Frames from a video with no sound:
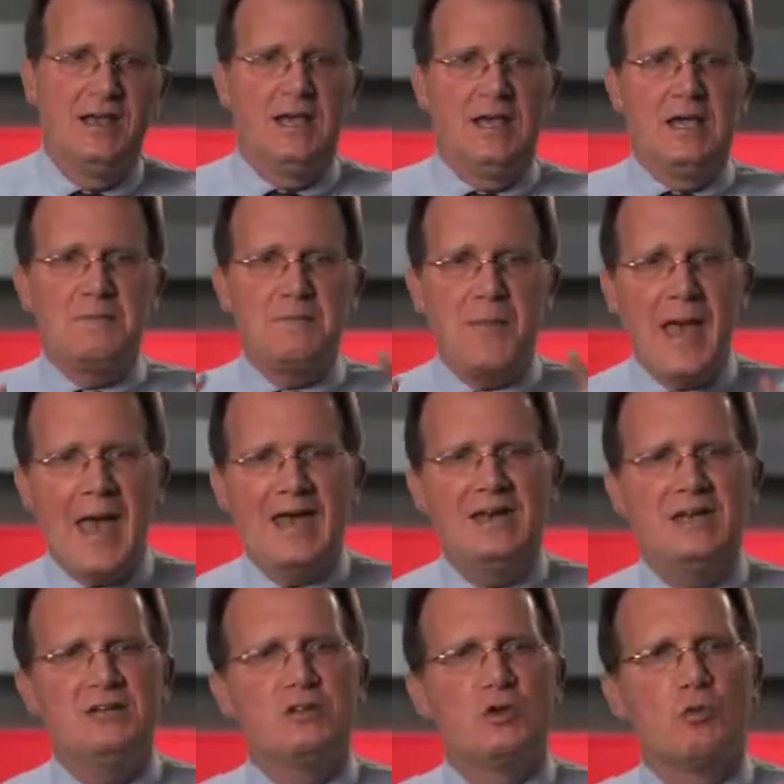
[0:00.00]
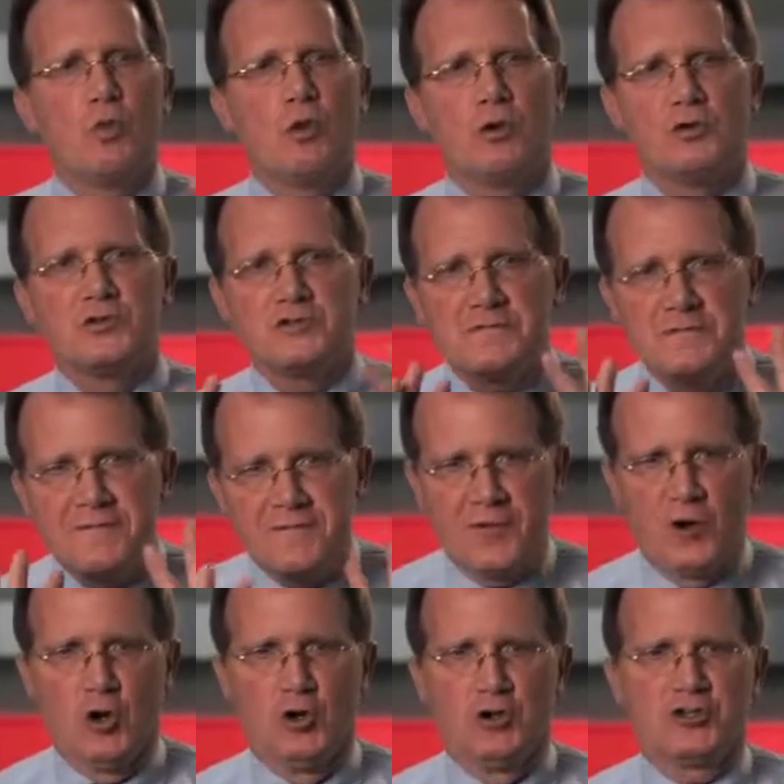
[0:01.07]
he patented the world's
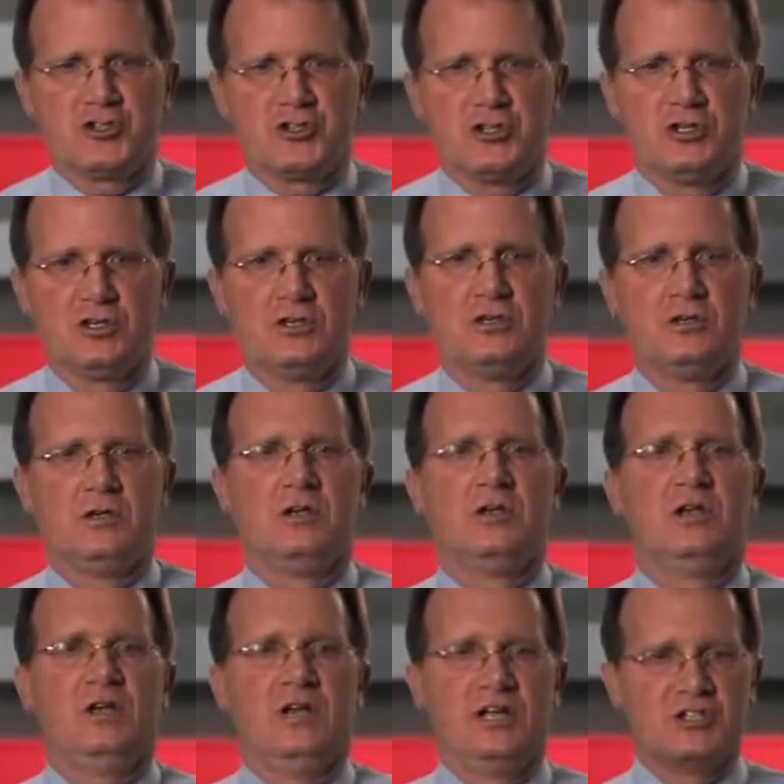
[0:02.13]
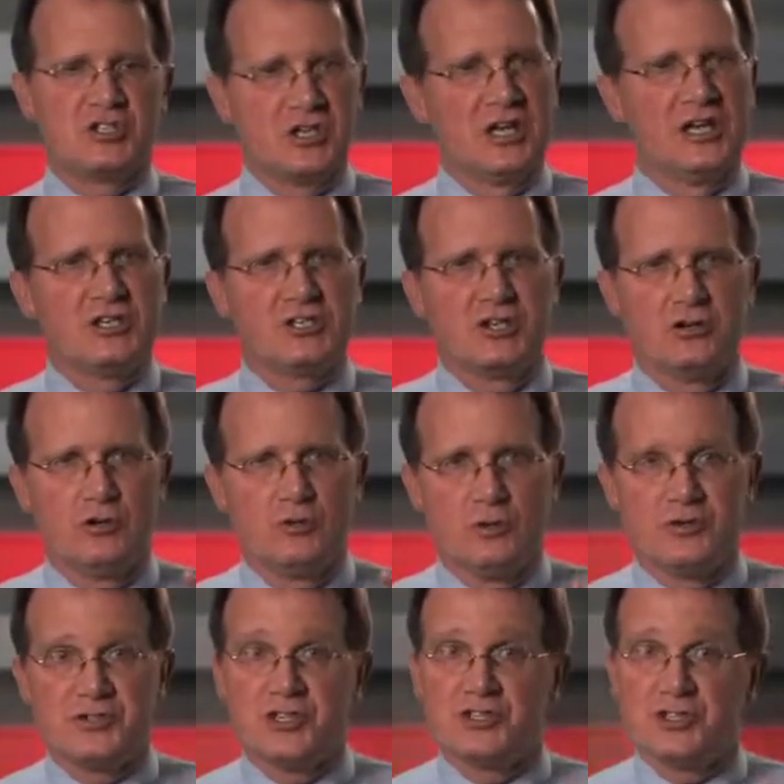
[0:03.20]
first insulation
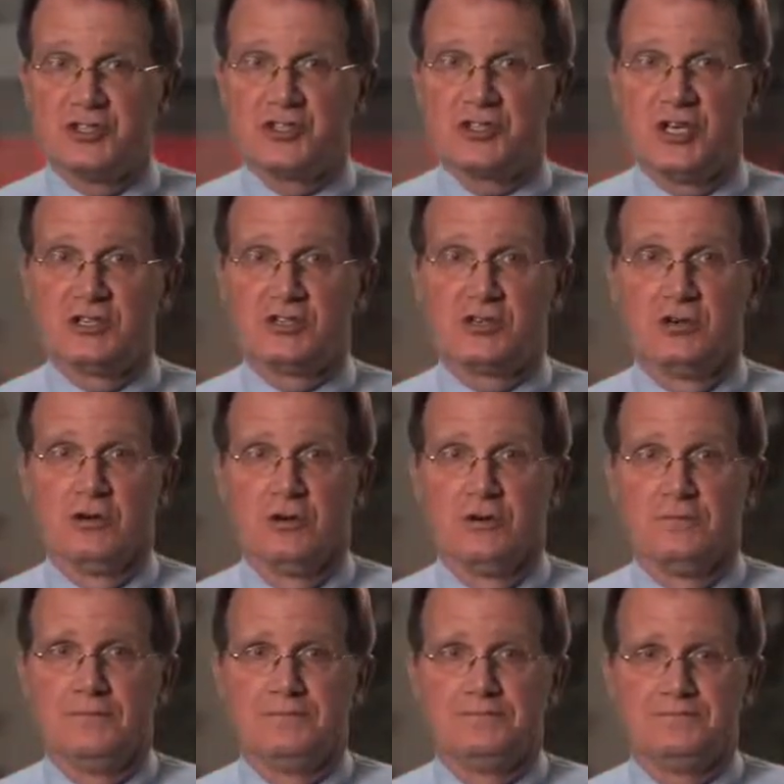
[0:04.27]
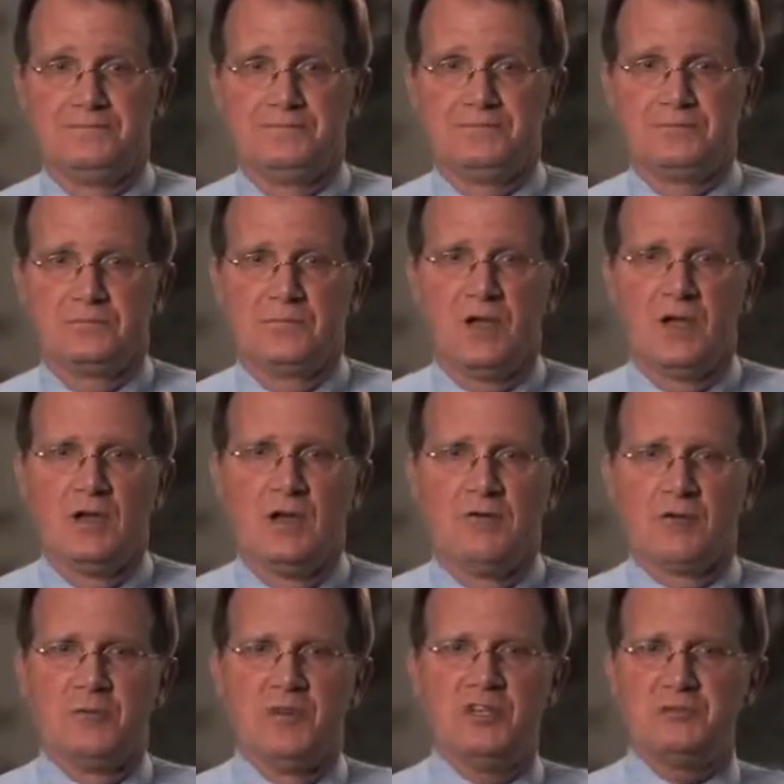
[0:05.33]
resistance tester.
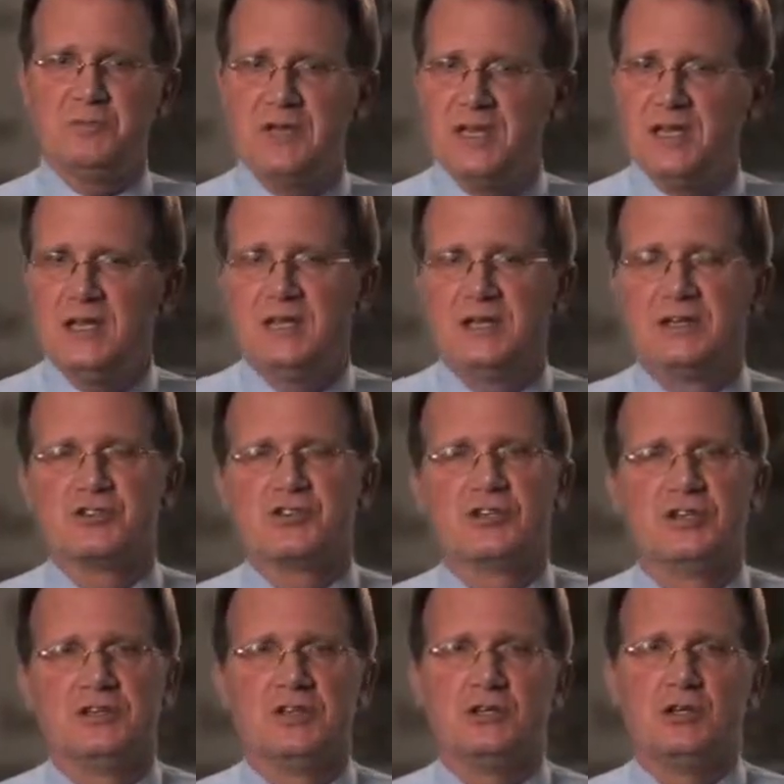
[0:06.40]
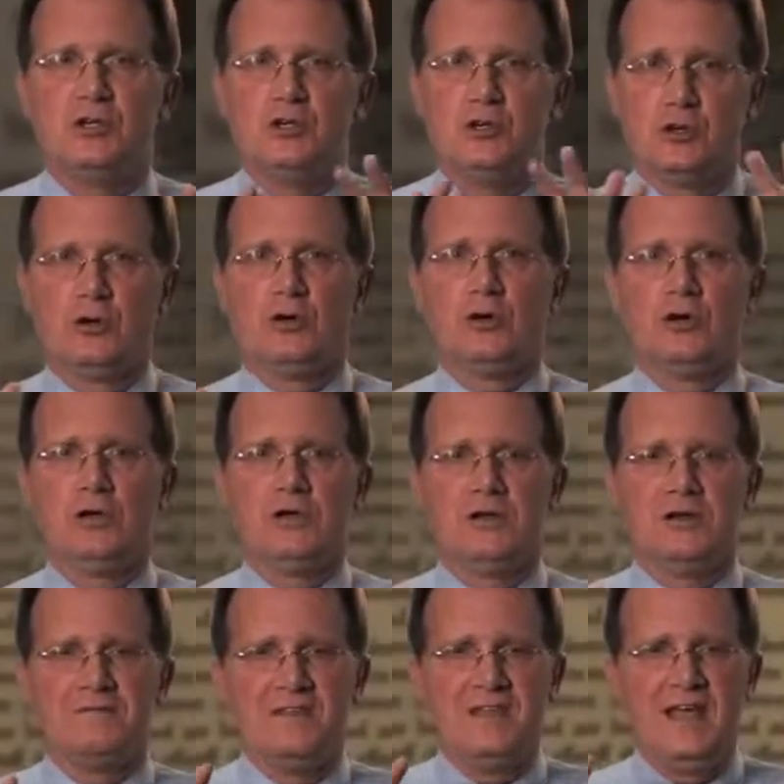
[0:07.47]
From these beginnings, at the dawn
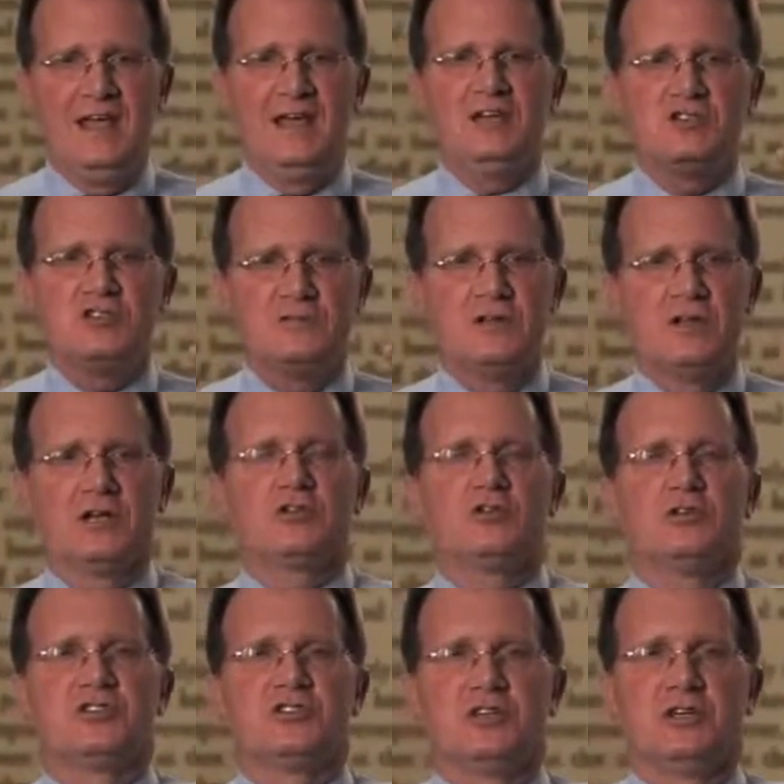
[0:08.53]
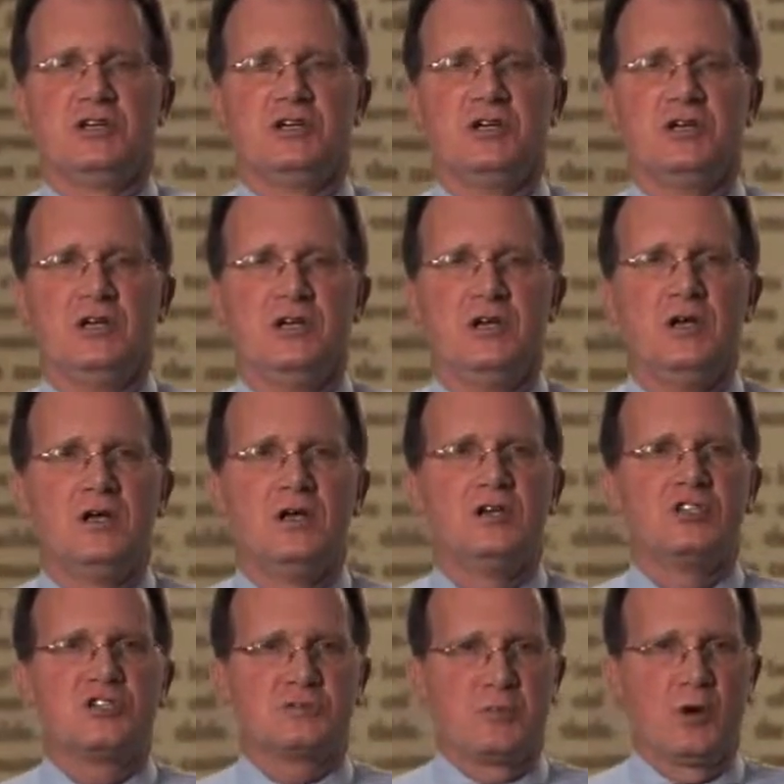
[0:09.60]
of the age of electricity,
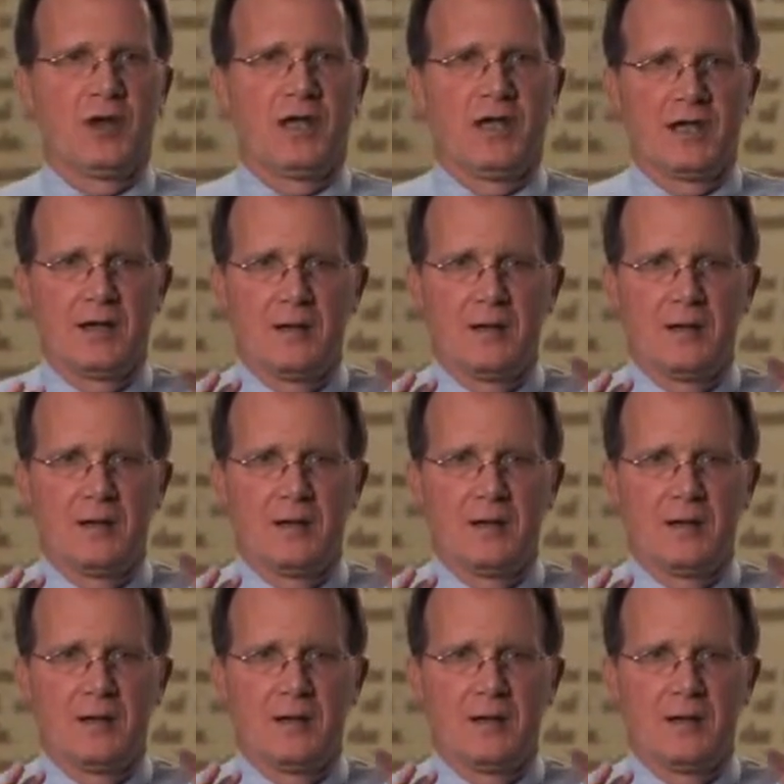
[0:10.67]
sprang